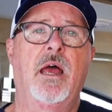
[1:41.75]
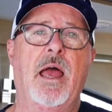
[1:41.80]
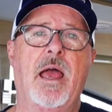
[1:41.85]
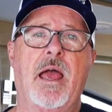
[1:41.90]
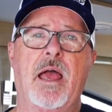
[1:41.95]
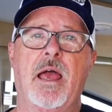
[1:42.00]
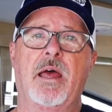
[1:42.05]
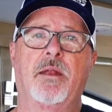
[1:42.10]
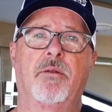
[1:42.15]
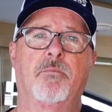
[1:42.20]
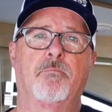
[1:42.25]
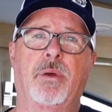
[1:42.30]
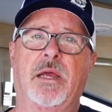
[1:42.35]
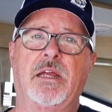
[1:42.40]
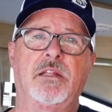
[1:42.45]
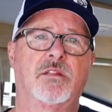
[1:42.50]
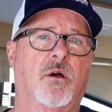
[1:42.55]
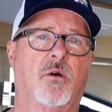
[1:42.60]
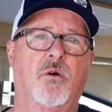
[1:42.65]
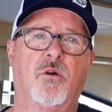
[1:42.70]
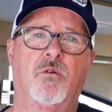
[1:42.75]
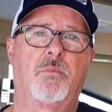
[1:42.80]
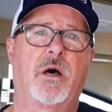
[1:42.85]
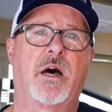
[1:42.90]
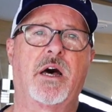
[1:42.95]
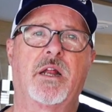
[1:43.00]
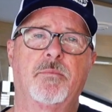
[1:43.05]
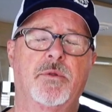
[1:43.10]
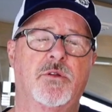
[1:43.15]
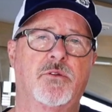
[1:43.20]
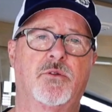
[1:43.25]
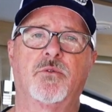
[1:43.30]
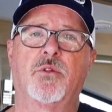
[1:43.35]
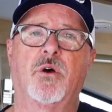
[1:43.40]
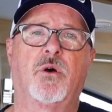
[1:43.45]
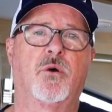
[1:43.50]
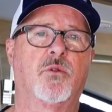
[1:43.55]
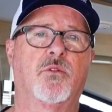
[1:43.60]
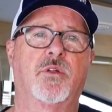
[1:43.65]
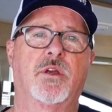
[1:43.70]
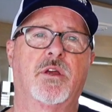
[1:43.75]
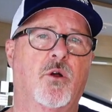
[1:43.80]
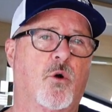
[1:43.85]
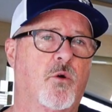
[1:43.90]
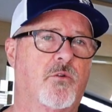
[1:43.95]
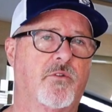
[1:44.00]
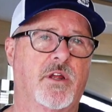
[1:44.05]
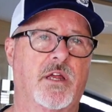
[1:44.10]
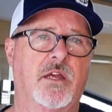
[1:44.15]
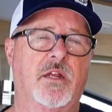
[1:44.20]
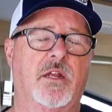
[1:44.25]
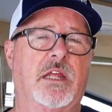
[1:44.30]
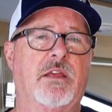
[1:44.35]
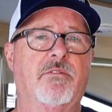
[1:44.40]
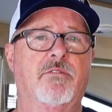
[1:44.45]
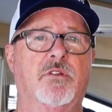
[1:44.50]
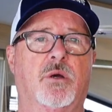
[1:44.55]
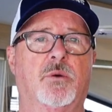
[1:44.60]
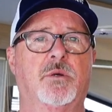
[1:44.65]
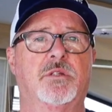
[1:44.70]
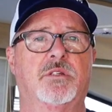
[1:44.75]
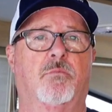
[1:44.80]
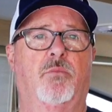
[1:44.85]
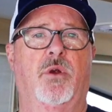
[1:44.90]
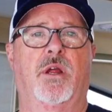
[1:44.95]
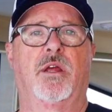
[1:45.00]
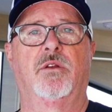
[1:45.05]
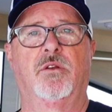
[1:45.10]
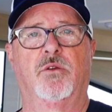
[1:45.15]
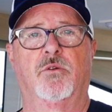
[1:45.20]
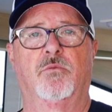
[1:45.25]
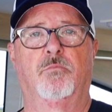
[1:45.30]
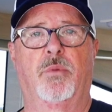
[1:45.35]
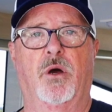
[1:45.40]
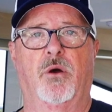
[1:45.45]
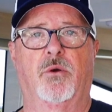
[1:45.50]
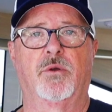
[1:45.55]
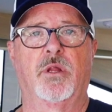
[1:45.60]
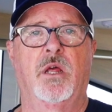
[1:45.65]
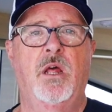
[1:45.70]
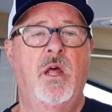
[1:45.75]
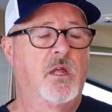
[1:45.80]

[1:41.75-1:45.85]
and paint the whole bottom and do the whole thing over again, even though it's a brand new boat.